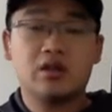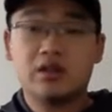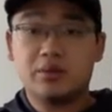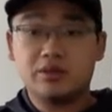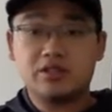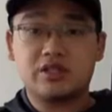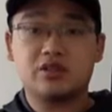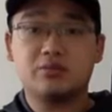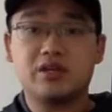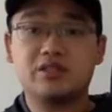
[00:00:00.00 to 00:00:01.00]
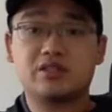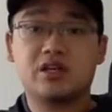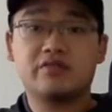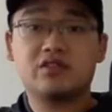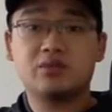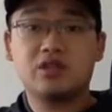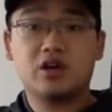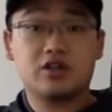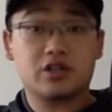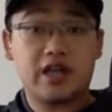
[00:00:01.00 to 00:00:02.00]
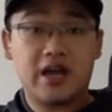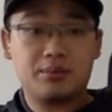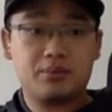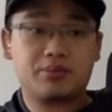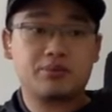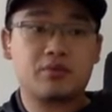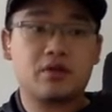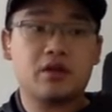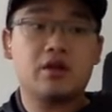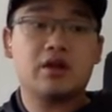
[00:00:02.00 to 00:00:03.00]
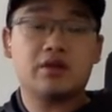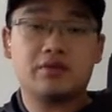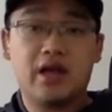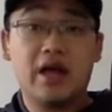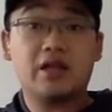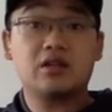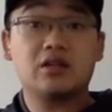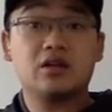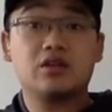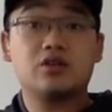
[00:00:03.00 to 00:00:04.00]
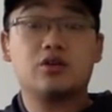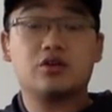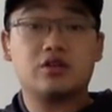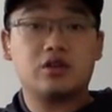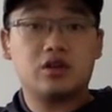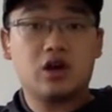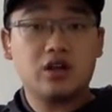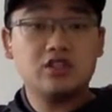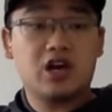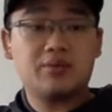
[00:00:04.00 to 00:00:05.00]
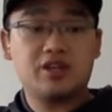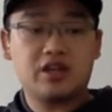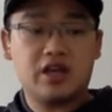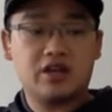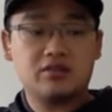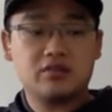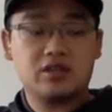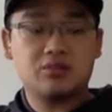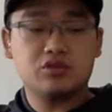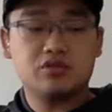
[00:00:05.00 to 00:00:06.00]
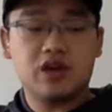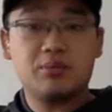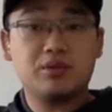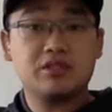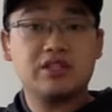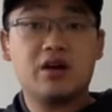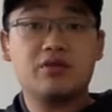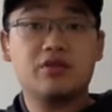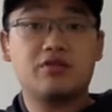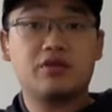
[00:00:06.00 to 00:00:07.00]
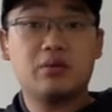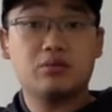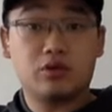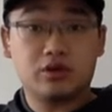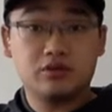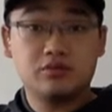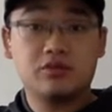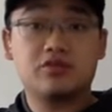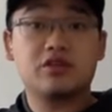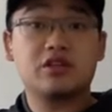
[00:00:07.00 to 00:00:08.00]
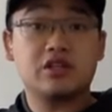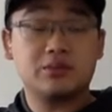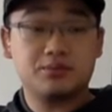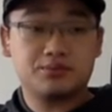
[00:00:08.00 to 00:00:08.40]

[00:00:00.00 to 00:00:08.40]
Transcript: That means that your bass is comfortably on your lap, and that your non-dominant hand can move up and down the fretboard freely.